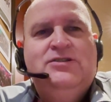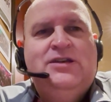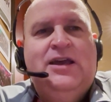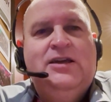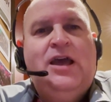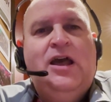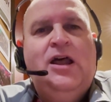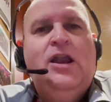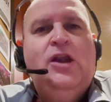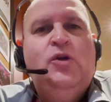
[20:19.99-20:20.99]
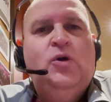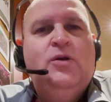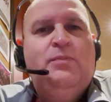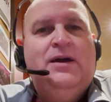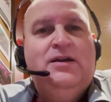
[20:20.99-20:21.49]
tech look
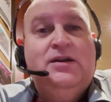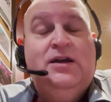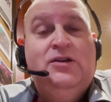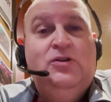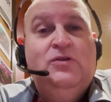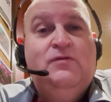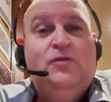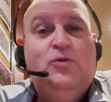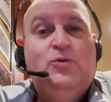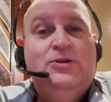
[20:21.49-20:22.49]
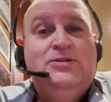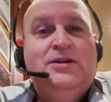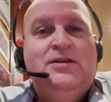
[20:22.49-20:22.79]
back and look forward.